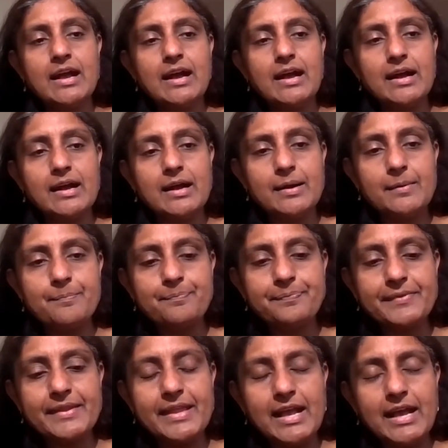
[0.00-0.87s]

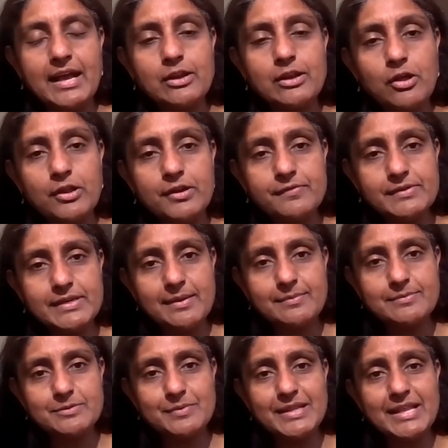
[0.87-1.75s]
a lot of
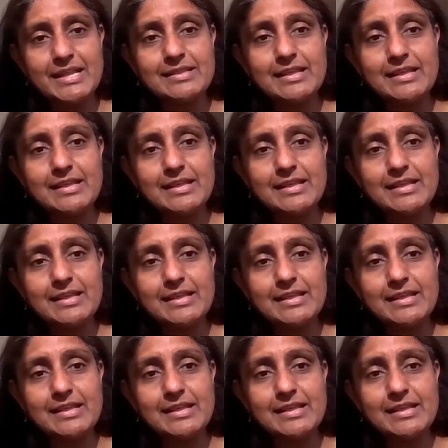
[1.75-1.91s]
times when they